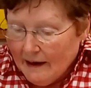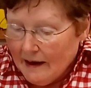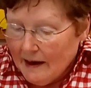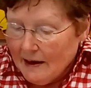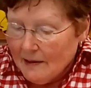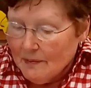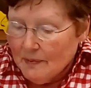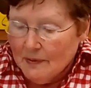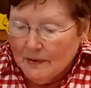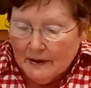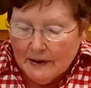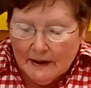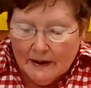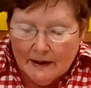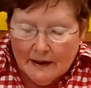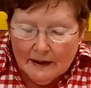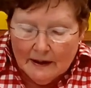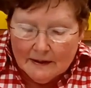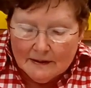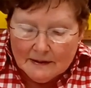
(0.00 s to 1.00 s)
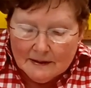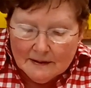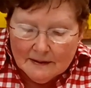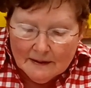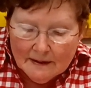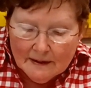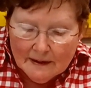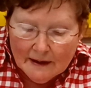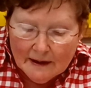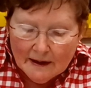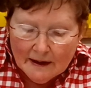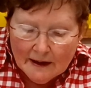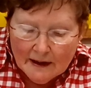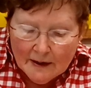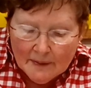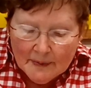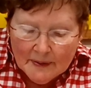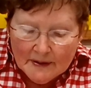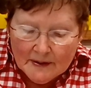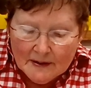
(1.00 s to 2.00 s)
and put it
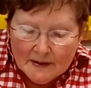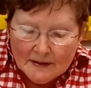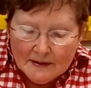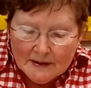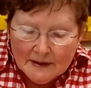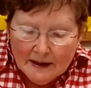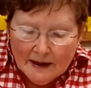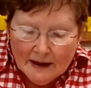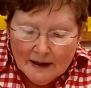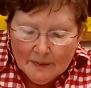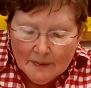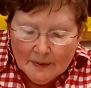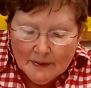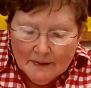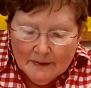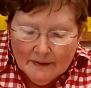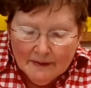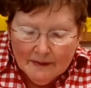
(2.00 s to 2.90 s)
up at the top